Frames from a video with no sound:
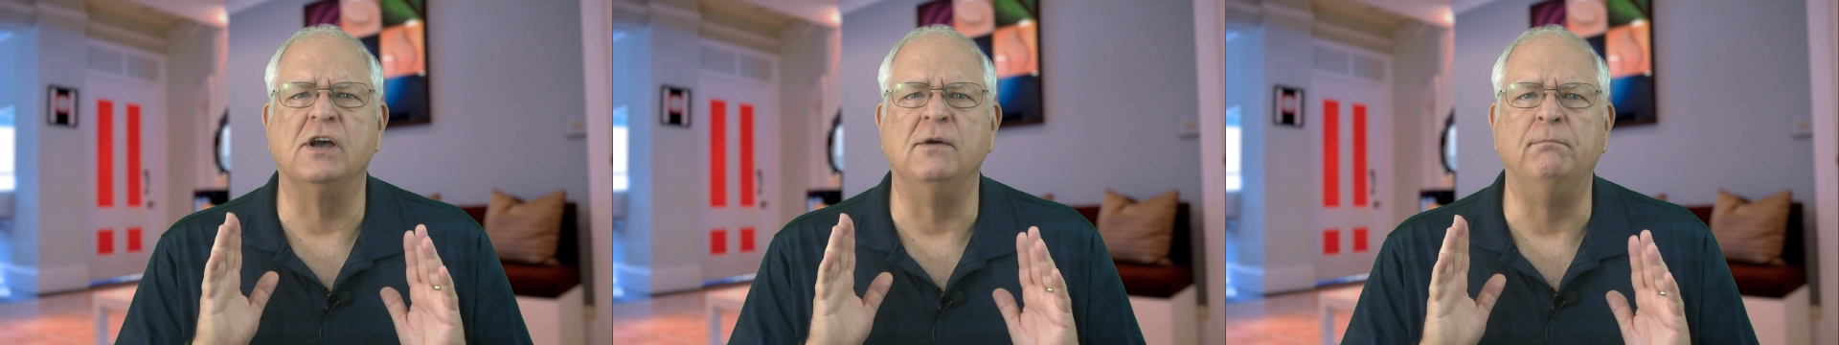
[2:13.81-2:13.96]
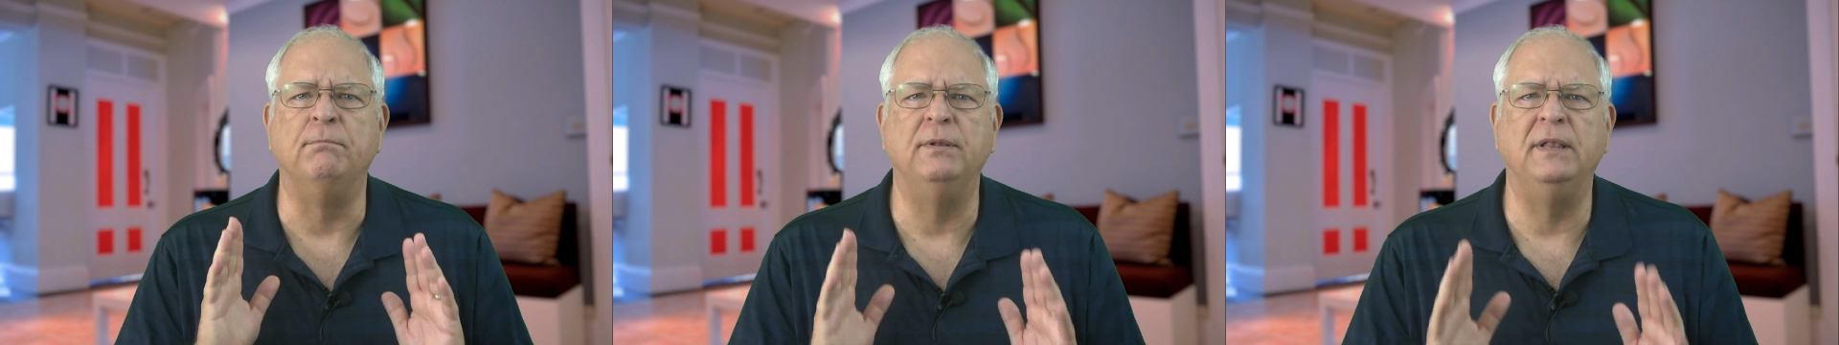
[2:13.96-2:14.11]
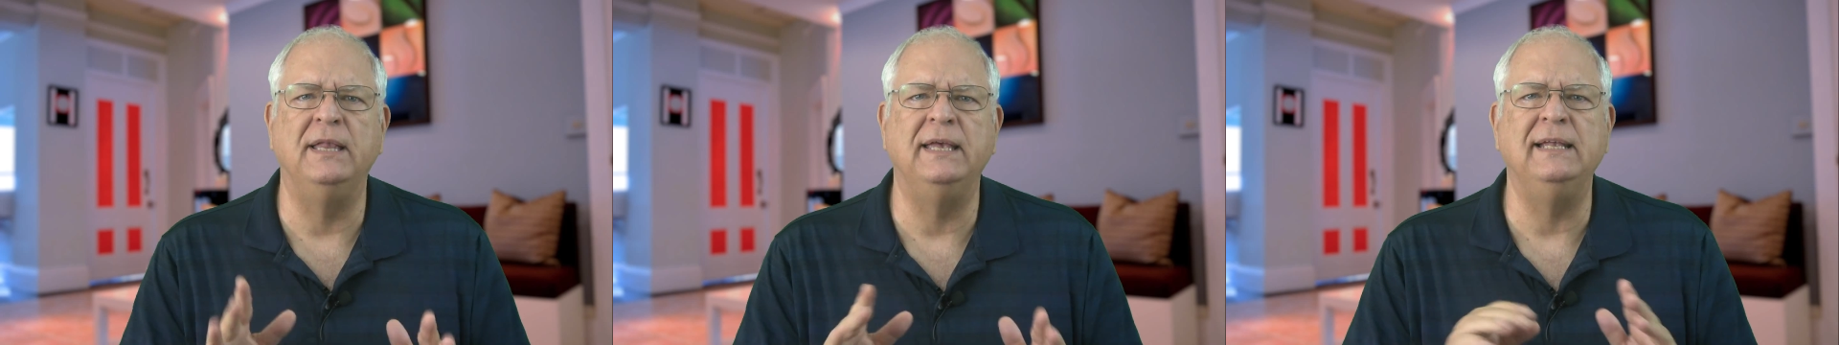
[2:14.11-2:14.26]

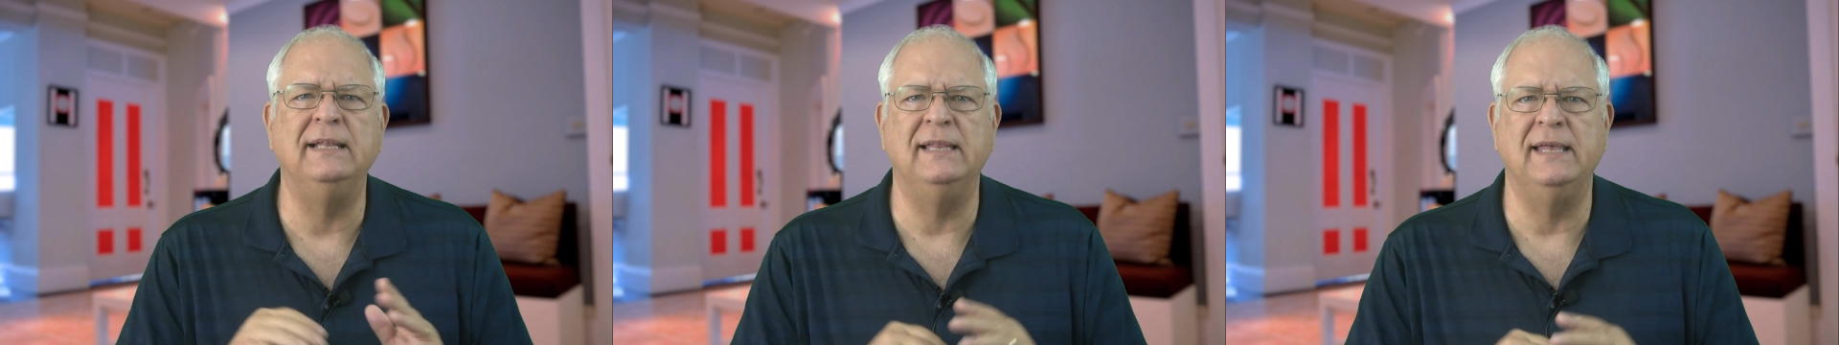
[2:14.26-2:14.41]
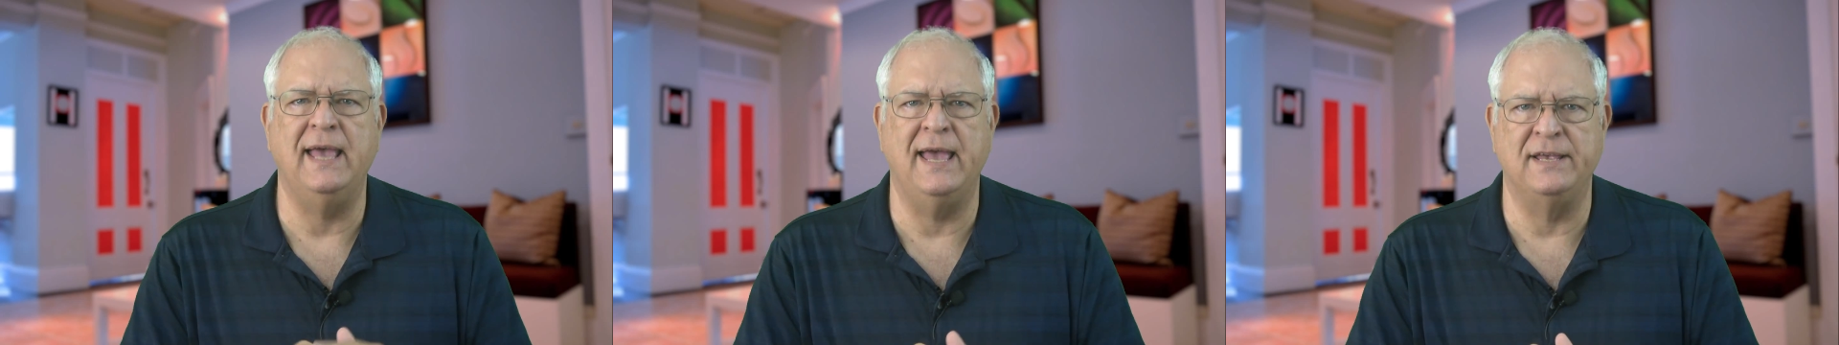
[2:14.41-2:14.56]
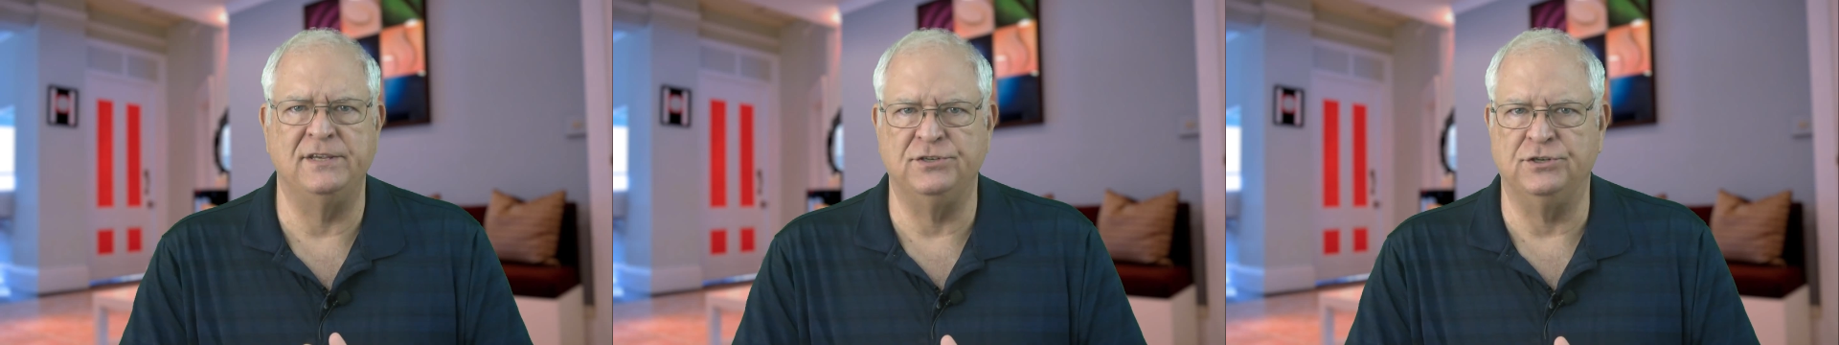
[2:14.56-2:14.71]

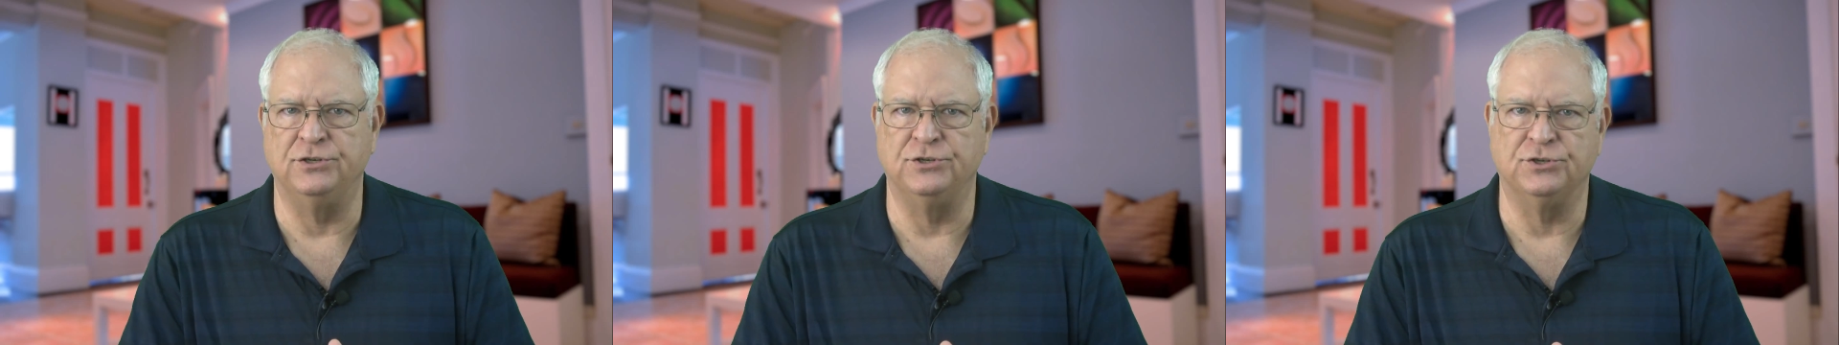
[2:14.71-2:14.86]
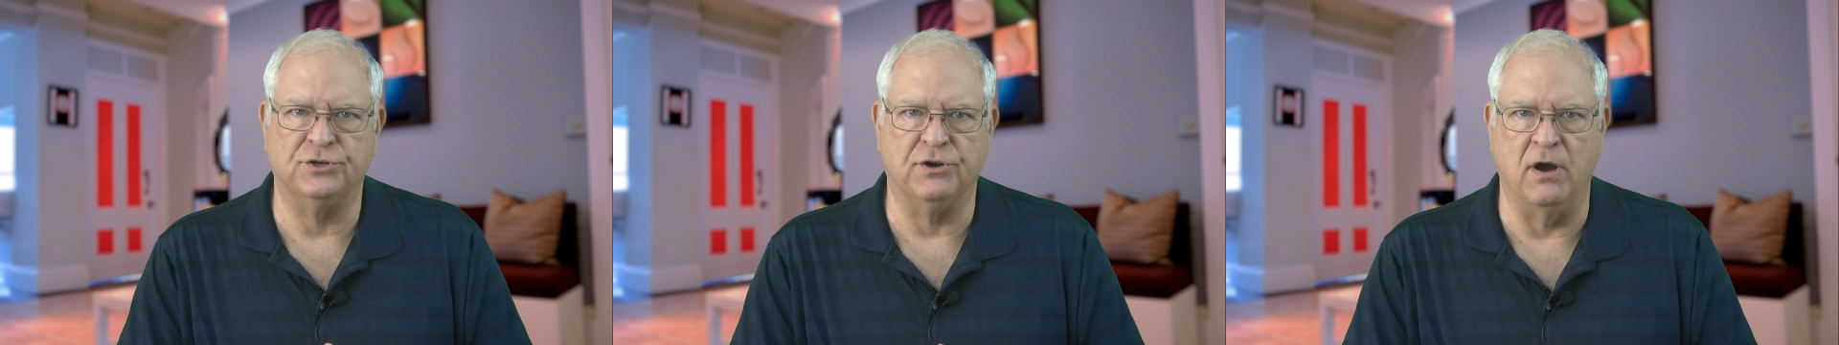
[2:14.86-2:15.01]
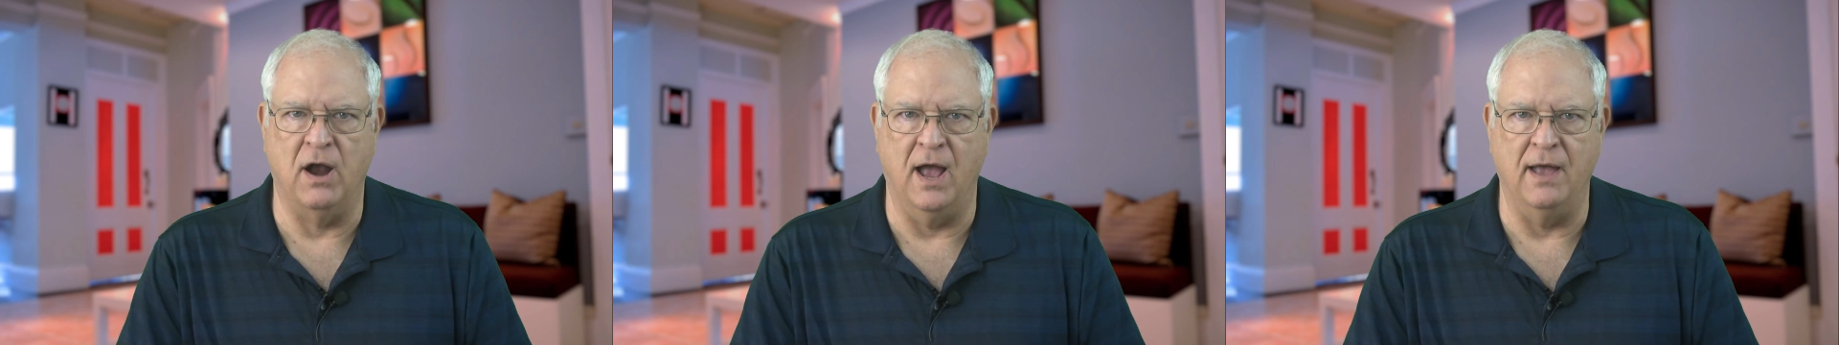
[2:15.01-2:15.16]
completely as
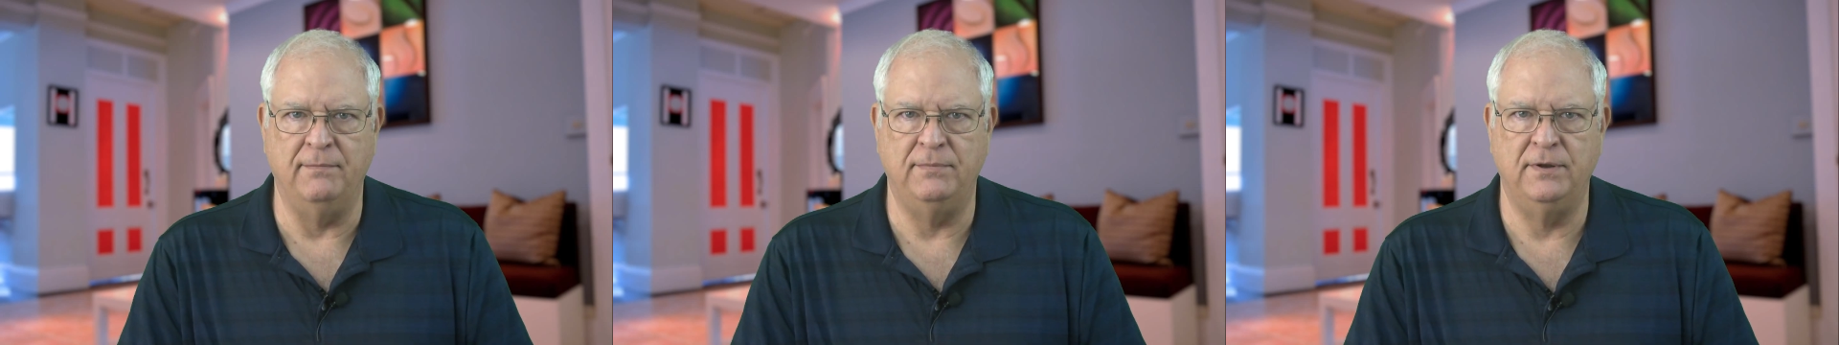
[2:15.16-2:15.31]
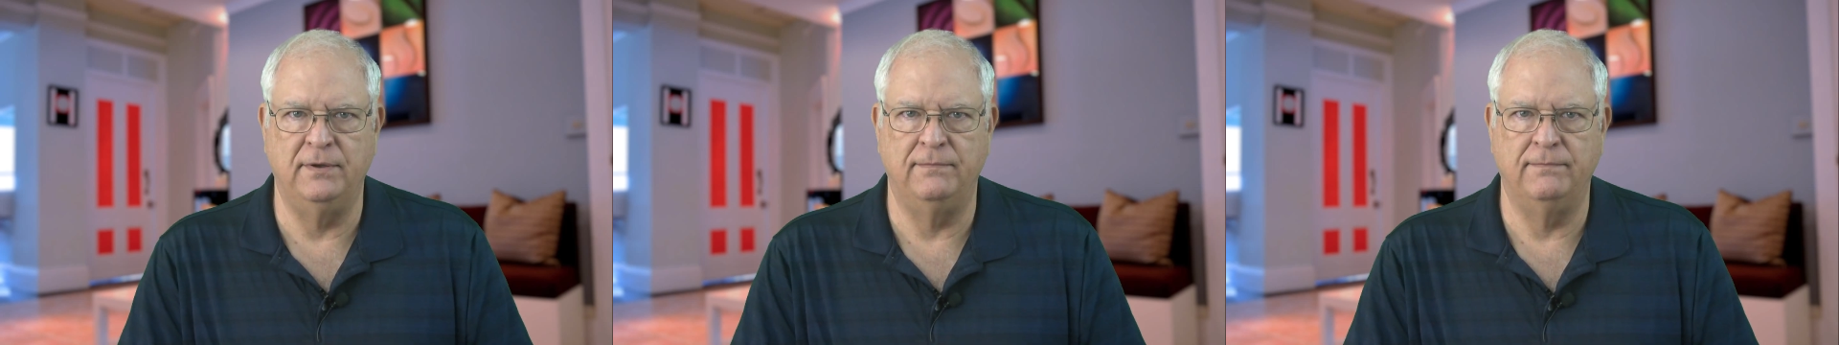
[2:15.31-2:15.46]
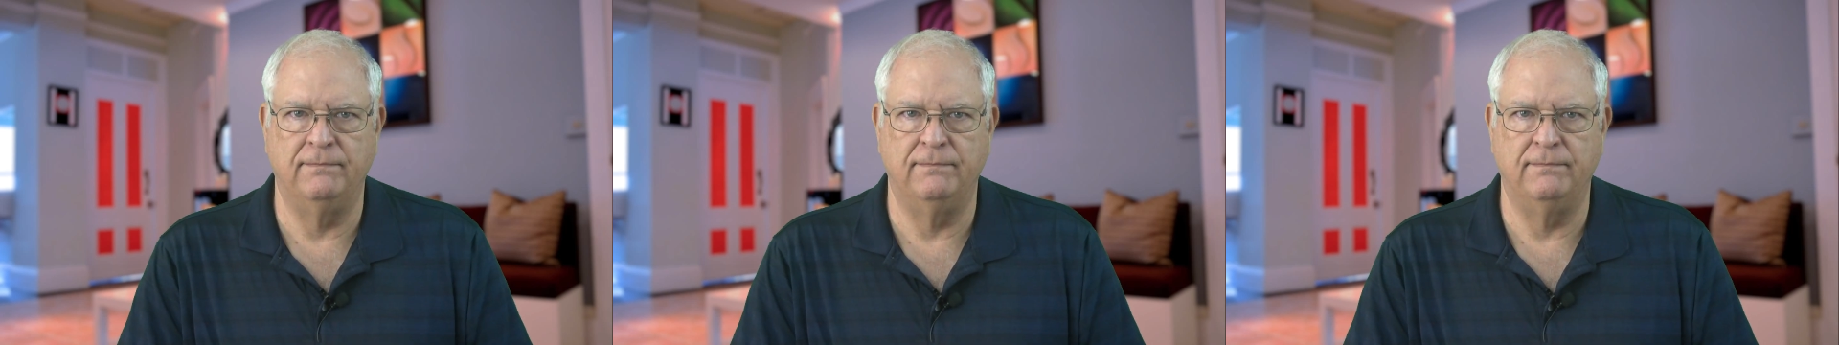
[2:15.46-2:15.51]
described.